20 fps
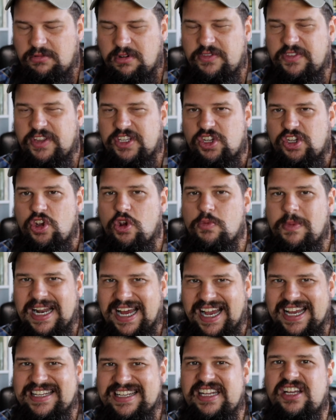the human
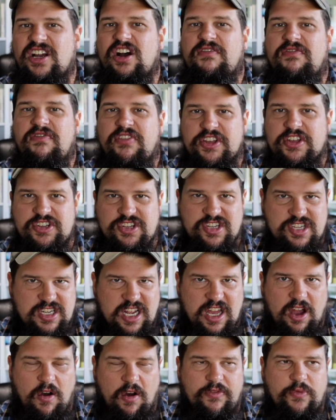idea of the
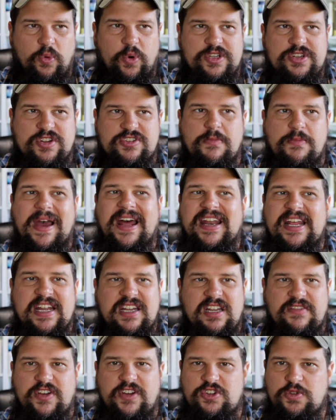self, which is about
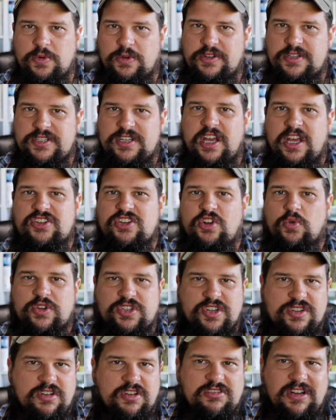individualization,
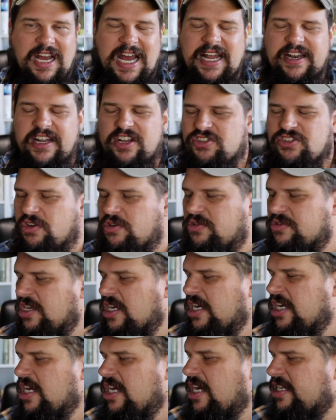which is a line I chose
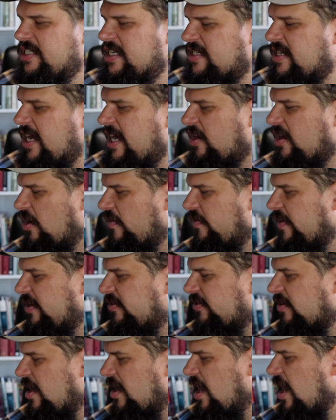to take on
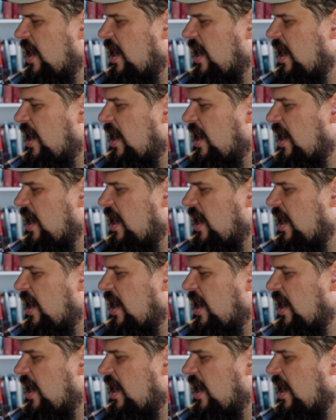this.